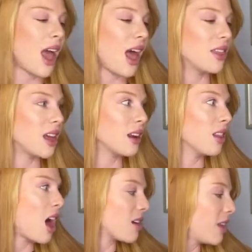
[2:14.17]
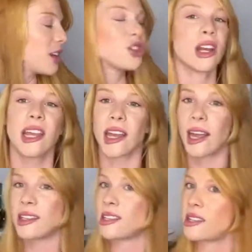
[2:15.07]
and then a lot of like
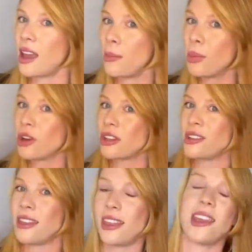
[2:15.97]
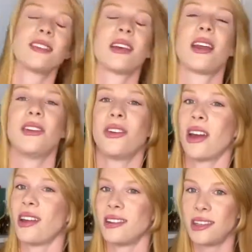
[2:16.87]
trinkets and books and things that you can
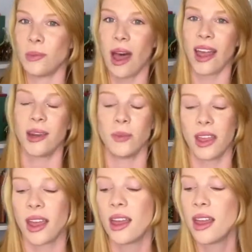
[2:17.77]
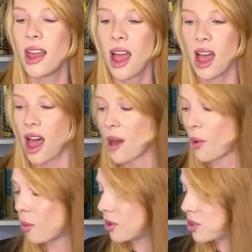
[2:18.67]
kind of see behind me.
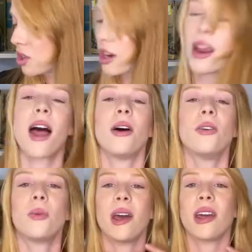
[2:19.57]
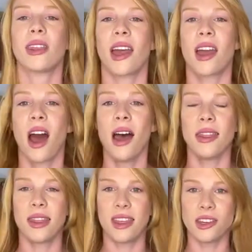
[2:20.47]
But we'll start it out with, I
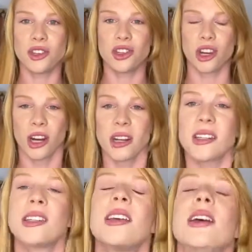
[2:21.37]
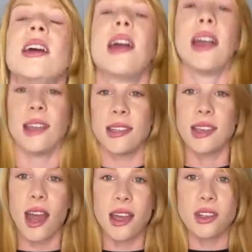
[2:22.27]
got this shirt. It
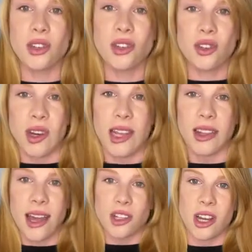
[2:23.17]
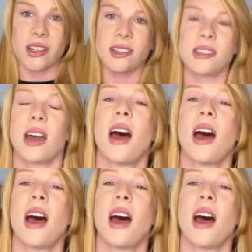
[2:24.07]
says Street Legends,